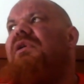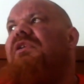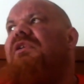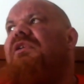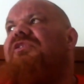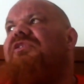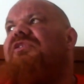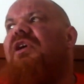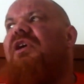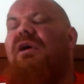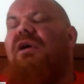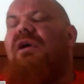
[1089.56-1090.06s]

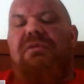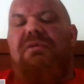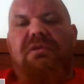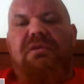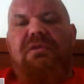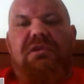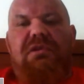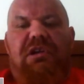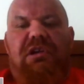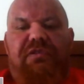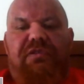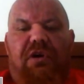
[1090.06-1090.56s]
So
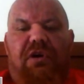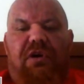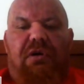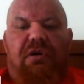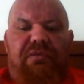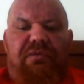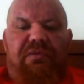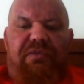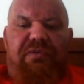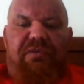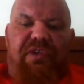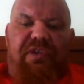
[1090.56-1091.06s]
you've
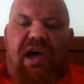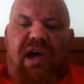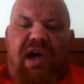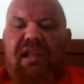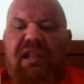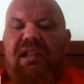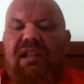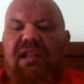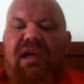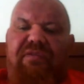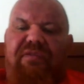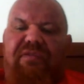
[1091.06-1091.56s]
got
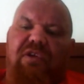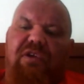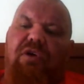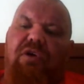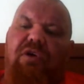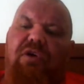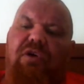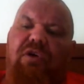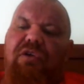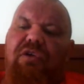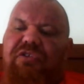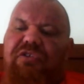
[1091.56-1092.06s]
that level,
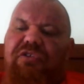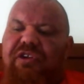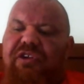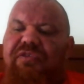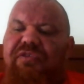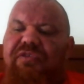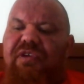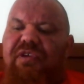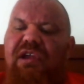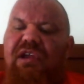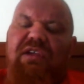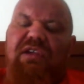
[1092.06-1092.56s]
all those
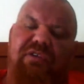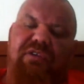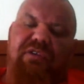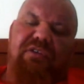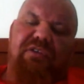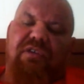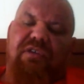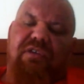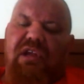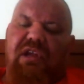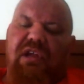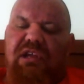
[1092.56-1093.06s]
different esters,
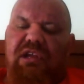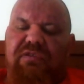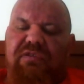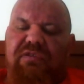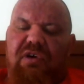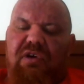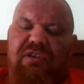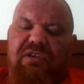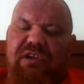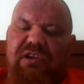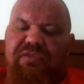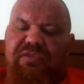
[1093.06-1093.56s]
and then you've
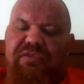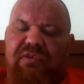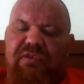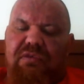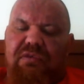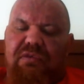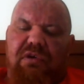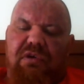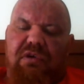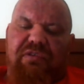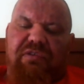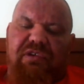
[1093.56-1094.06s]
got
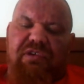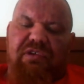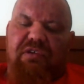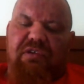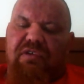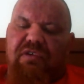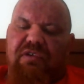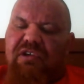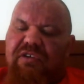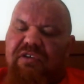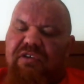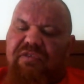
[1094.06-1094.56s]
different, obviously you've
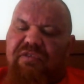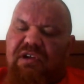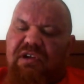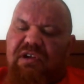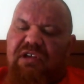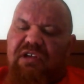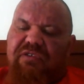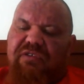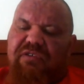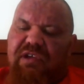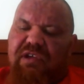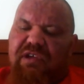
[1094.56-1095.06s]
got the different
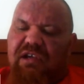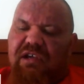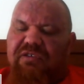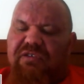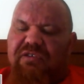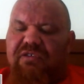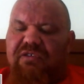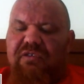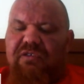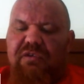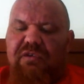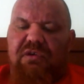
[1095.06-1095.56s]

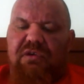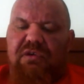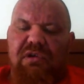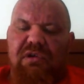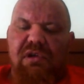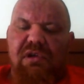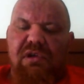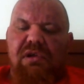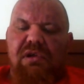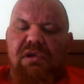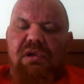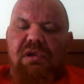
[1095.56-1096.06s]
classifications of drug.
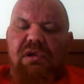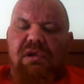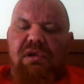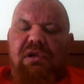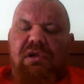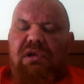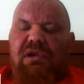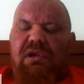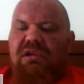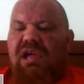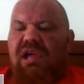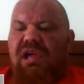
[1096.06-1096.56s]

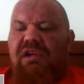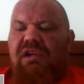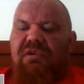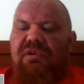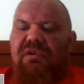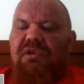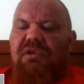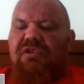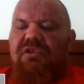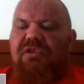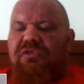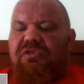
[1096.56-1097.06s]
And
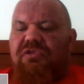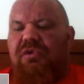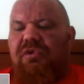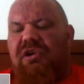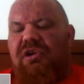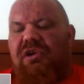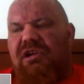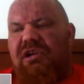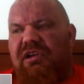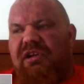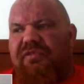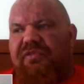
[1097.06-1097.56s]
nandrolones work
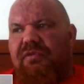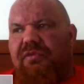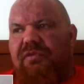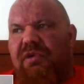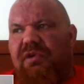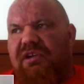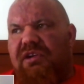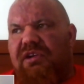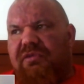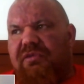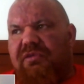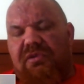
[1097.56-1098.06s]
in a different
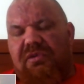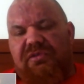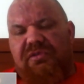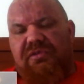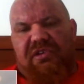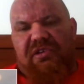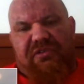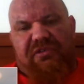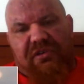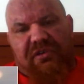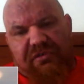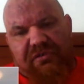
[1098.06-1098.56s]
way to what
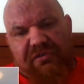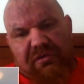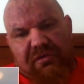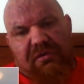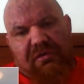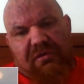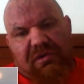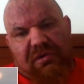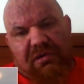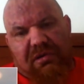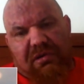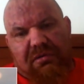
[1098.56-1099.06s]

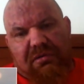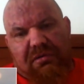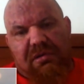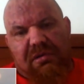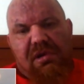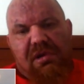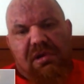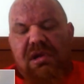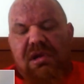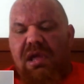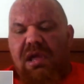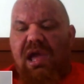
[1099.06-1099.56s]
testosterone will.
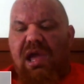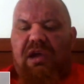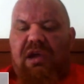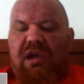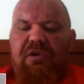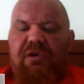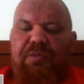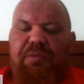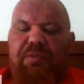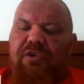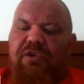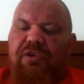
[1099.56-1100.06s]

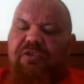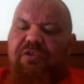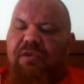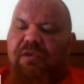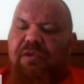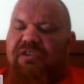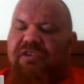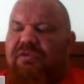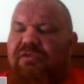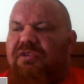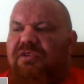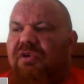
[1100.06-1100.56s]
Equipoise and
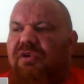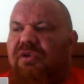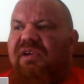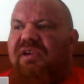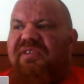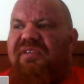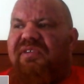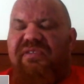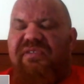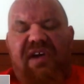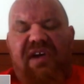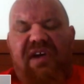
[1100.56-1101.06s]
Masteron don't
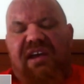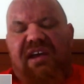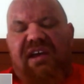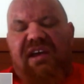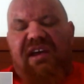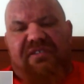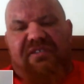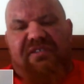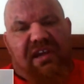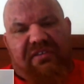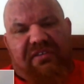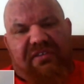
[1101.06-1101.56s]
even
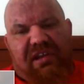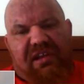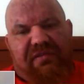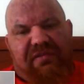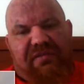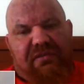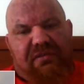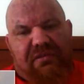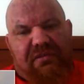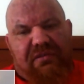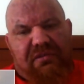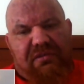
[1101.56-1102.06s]
affect test
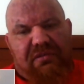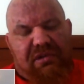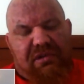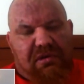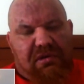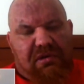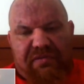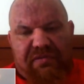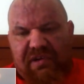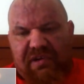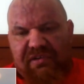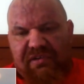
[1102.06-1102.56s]
levels. They don't
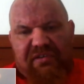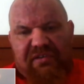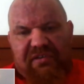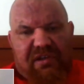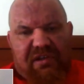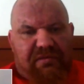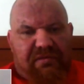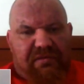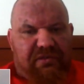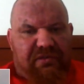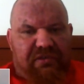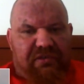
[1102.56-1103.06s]
affect test
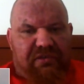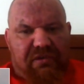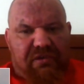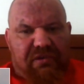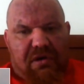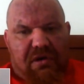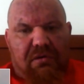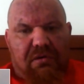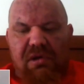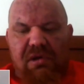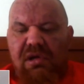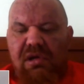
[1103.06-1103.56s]
levels at
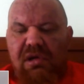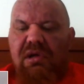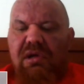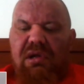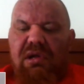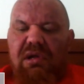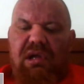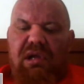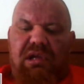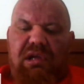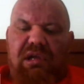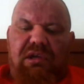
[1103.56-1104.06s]
all.
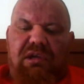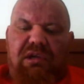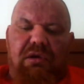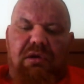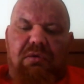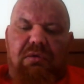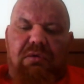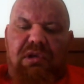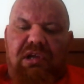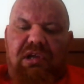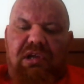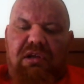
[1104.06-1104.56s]

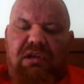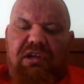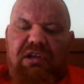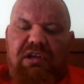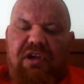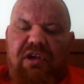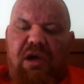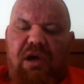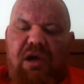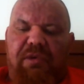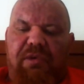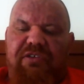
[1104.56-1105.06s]
EQ will
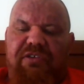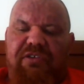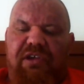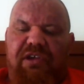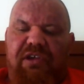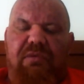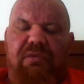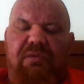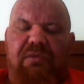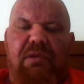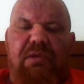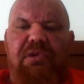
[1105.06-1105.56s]
increase
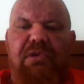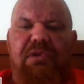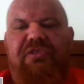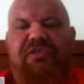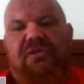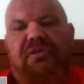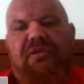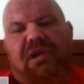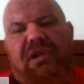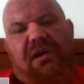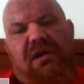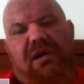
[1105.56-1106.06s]
RBC, red blood
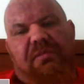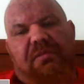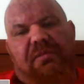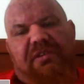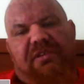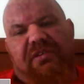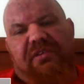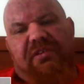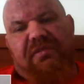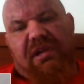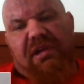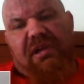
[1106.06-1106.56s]
cell count,
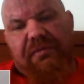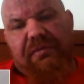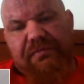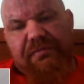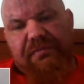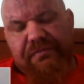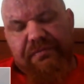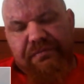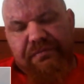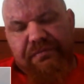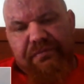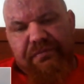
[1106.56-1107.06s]
massively.
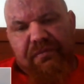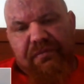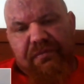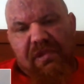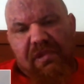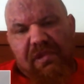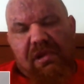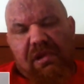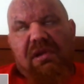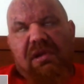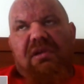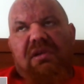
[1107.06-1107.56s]

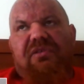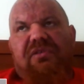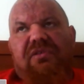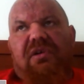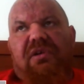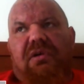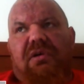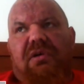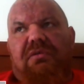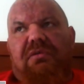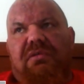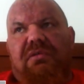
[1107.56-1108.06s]

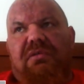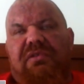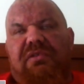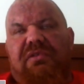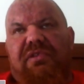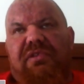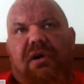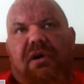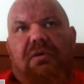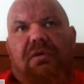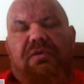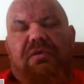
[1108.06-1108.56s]
So
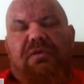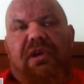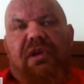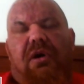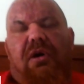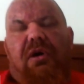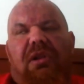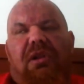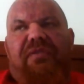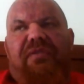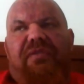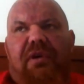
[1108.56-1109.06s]
they all
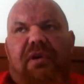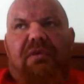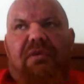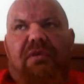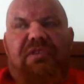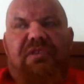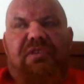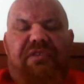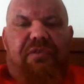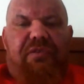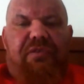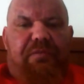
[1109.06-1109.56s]
have their
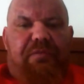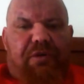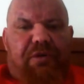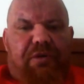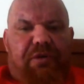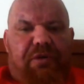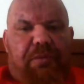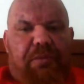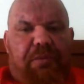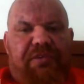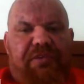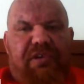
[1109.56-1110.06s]
own different
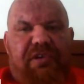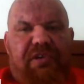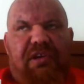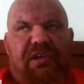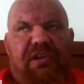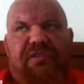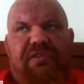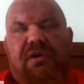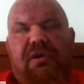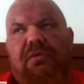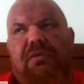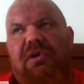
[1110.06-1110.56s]
properties.
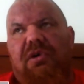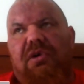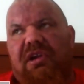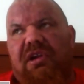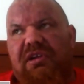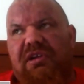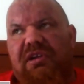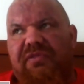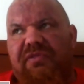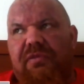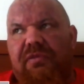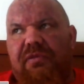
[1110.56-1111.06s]
They all work
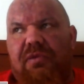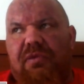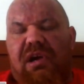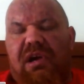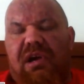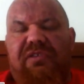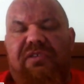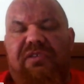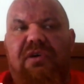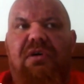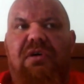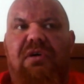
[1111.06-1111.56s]
in different
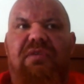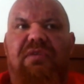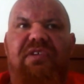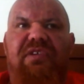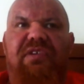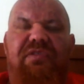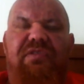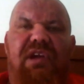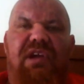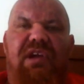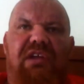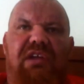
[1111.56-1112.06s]
ways. They all have
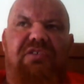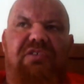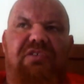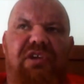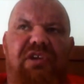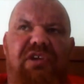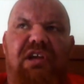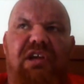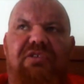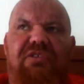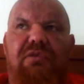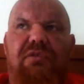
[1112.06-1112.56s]
different
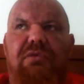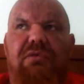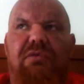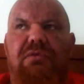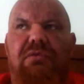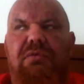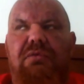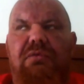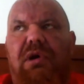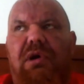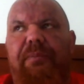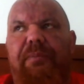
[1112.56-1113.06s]
androgenic
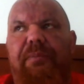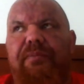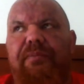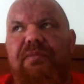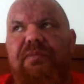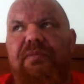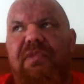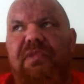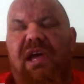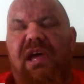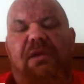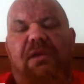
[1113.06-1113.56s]
to
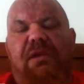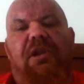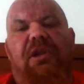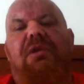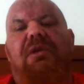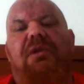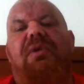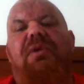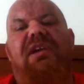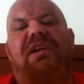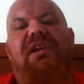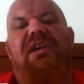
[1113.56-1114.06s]

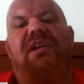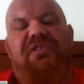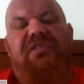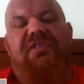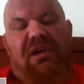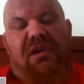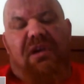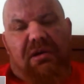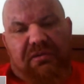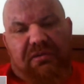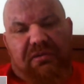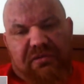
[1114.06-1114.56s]
anabolic
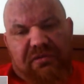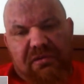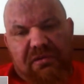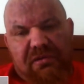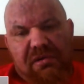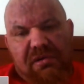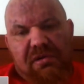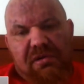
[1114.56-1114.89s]
ratios.